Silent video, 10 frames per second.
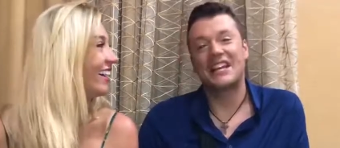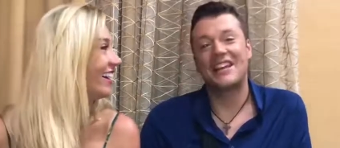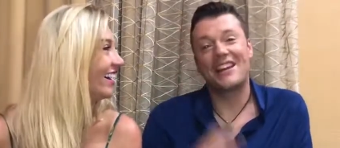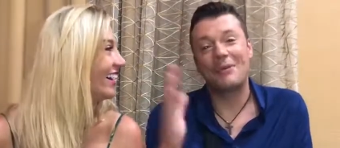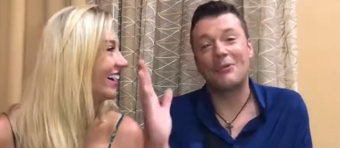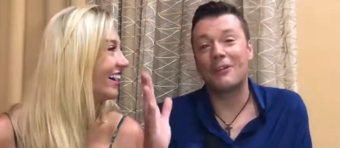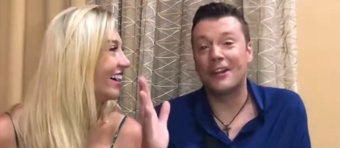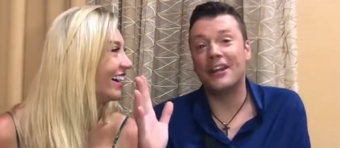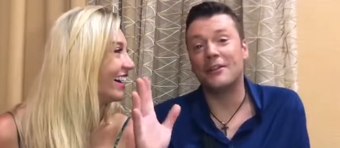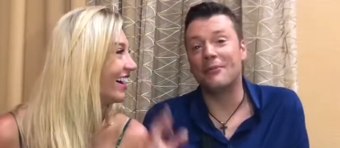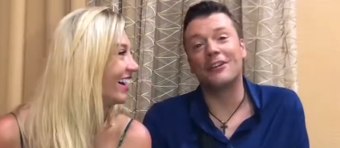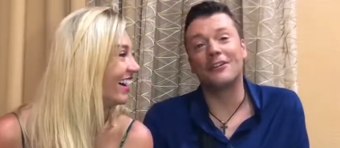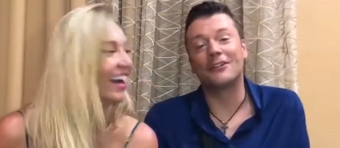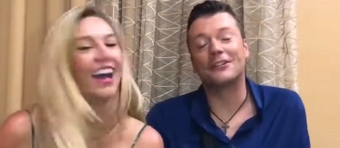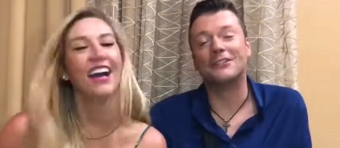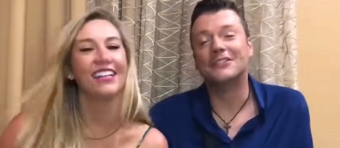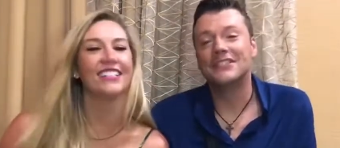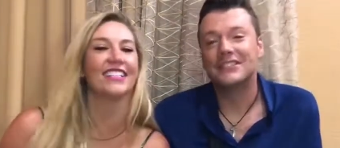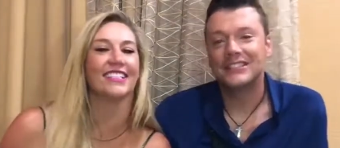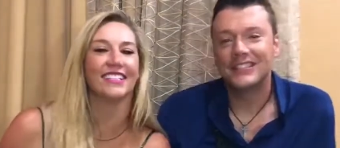Speaker 1: and I'm already a miracle.
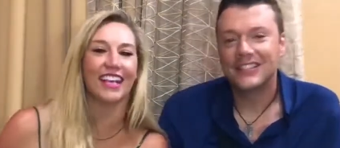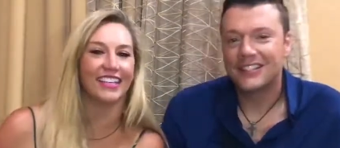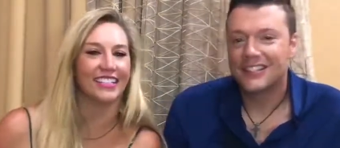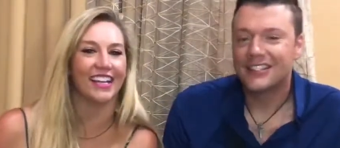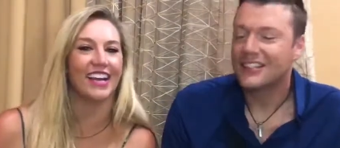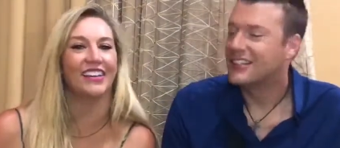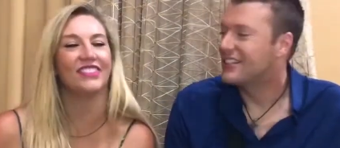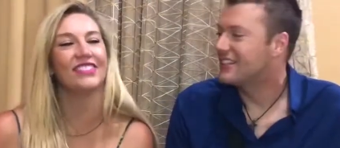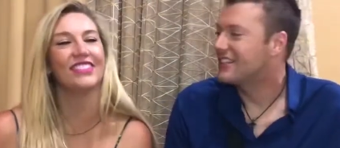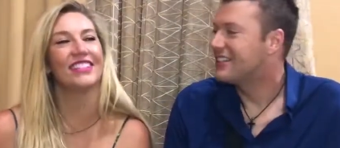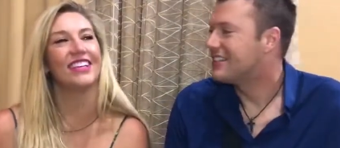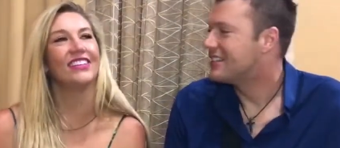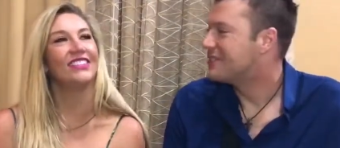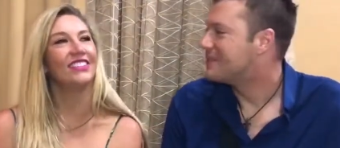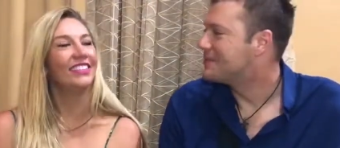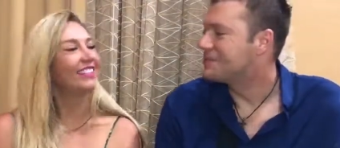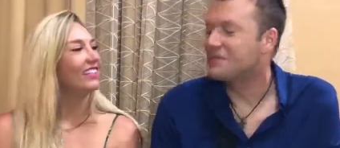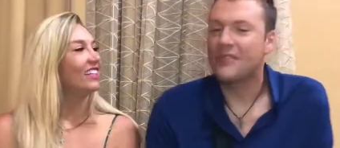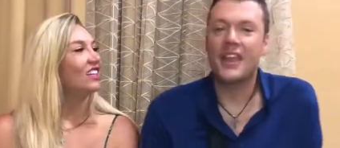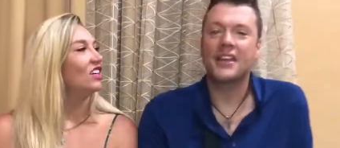
Speaker 2: Just like Jeff. So.
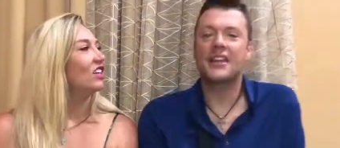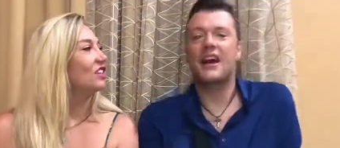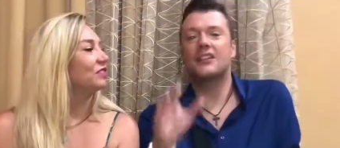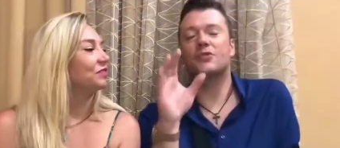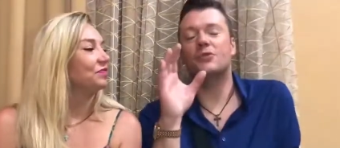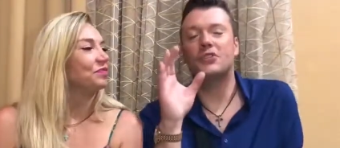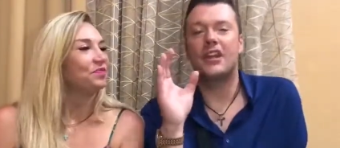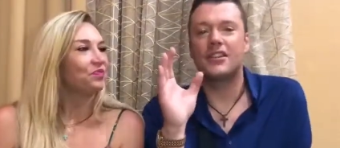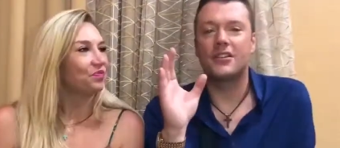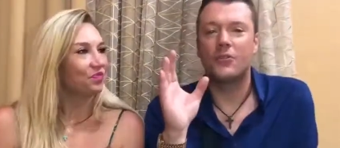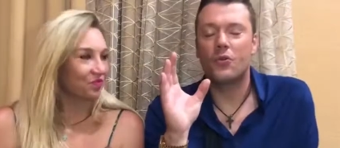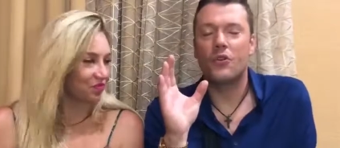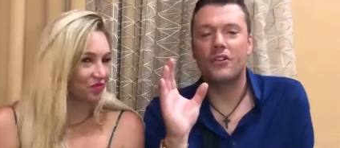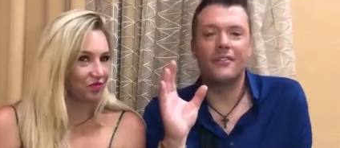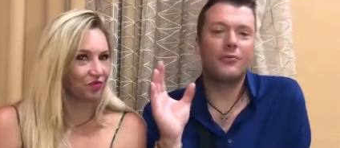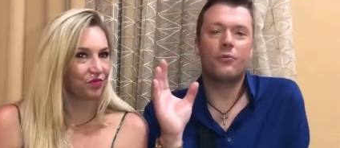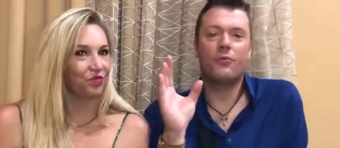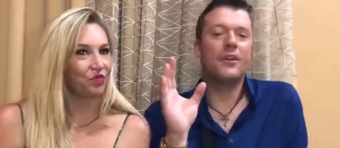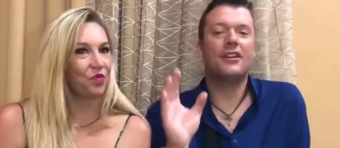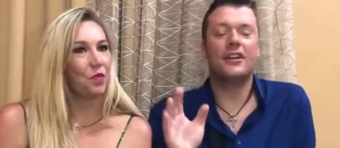
Speaker 1: And guys, guys,
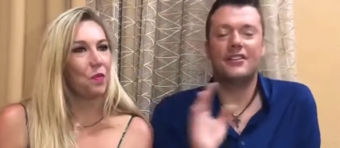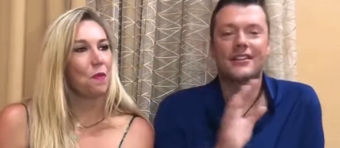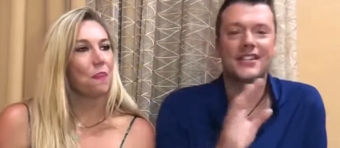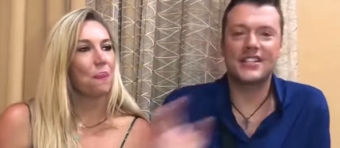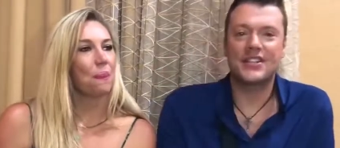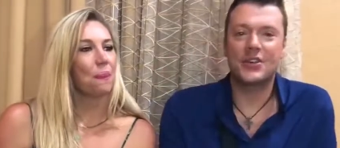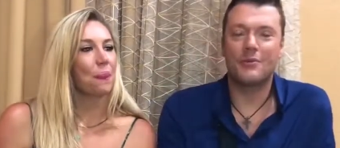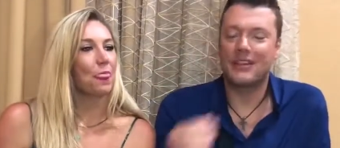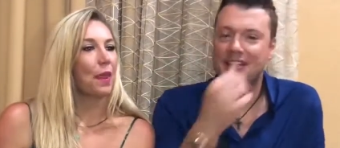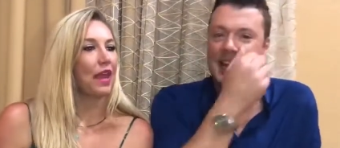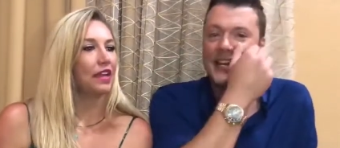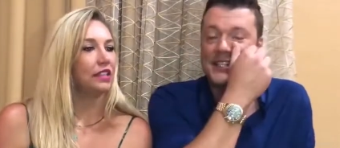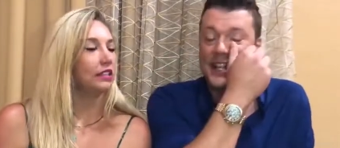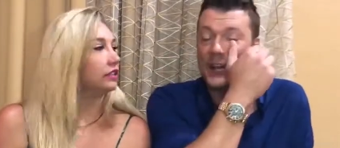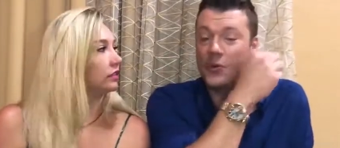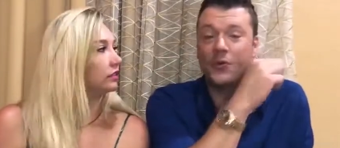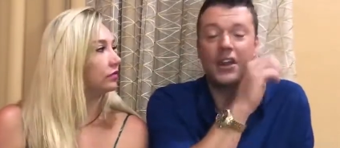we this isn't gonna be a sad channel